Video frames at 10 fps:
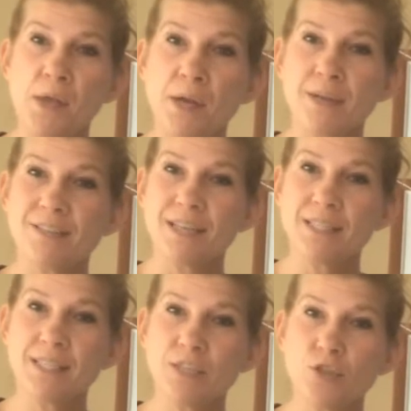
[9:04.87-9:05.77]
because I
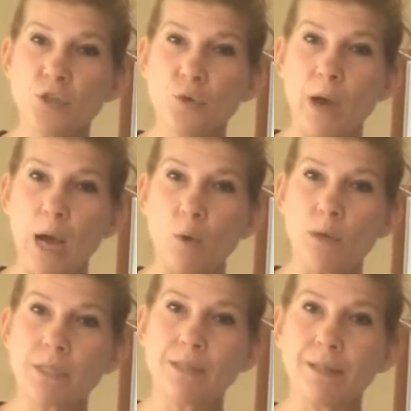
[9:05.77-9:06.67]
said 2
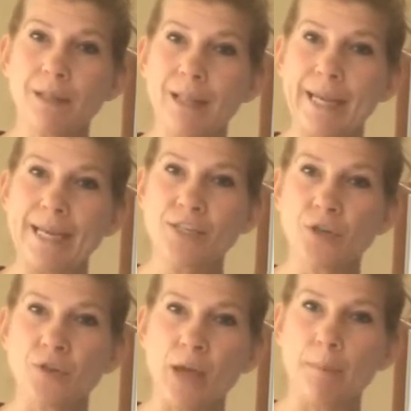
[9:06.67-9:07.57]
hours later.
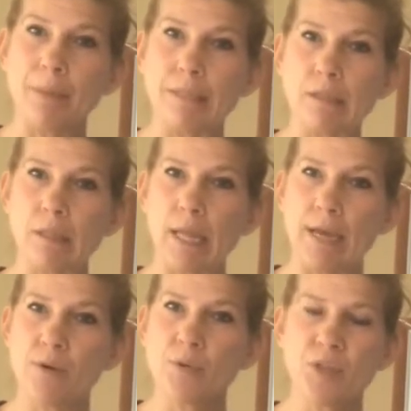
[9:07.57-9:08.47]
That means later in the